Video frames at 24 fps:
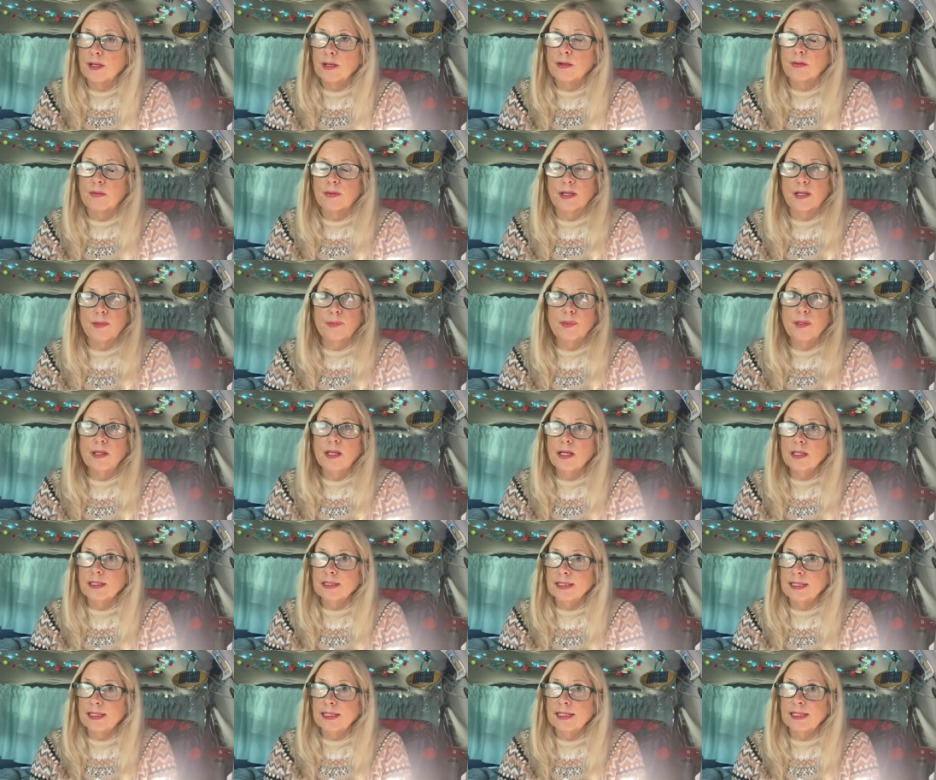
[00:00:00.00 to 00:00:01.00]
when I
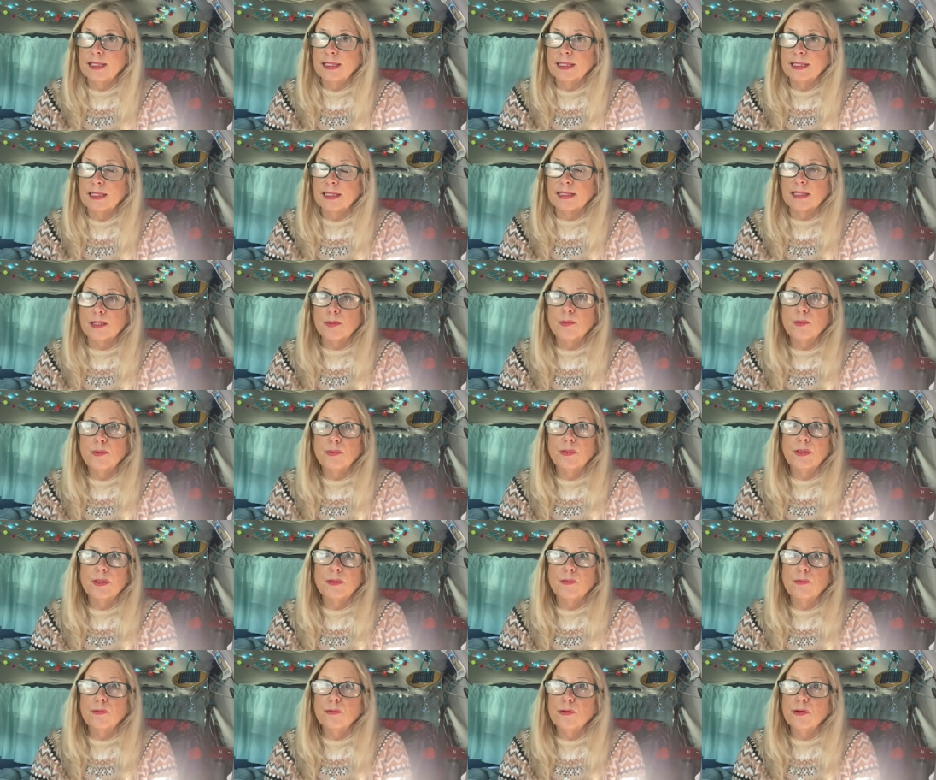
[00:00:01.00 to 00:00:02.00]
plugged it in, it's
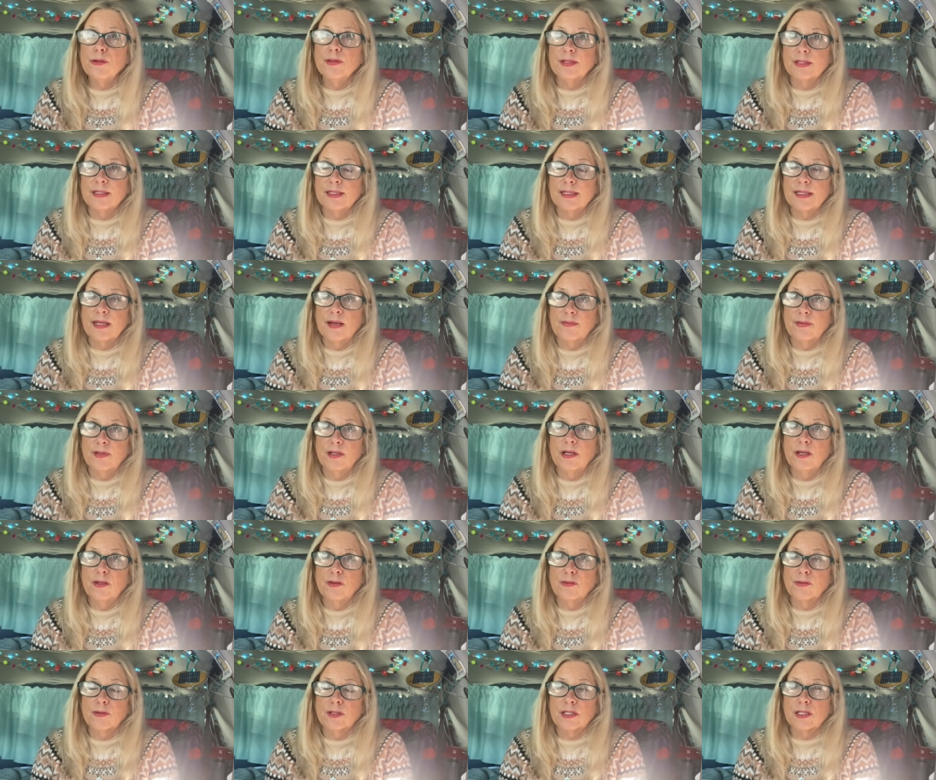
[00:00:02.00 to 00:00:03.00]
pulling more than
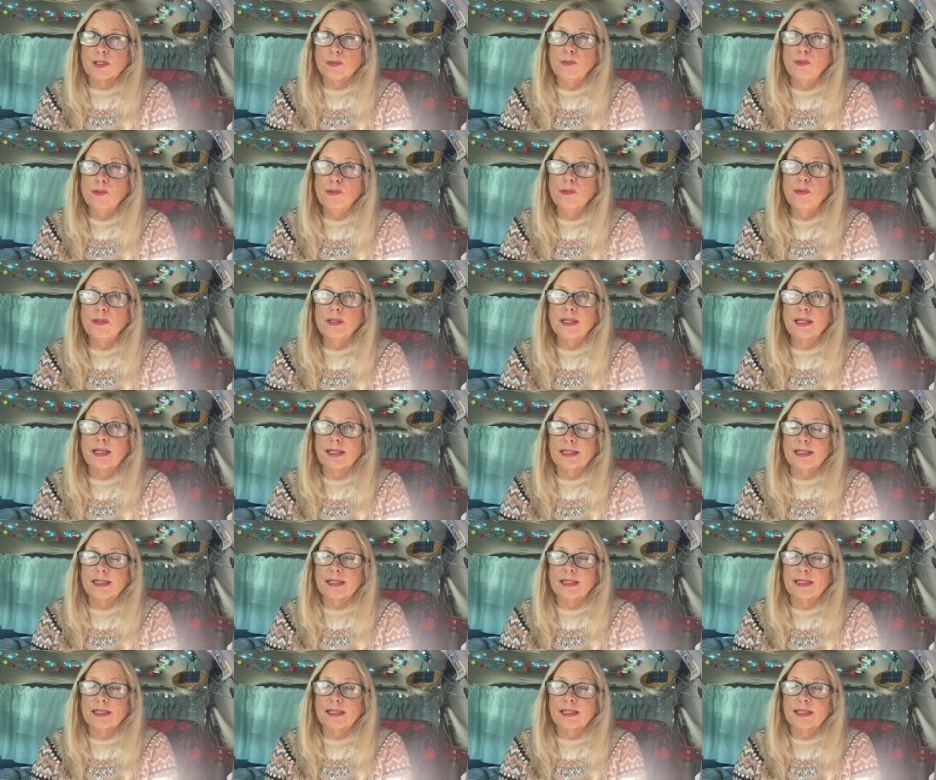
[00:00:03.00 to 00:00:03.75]
700. It's pulling like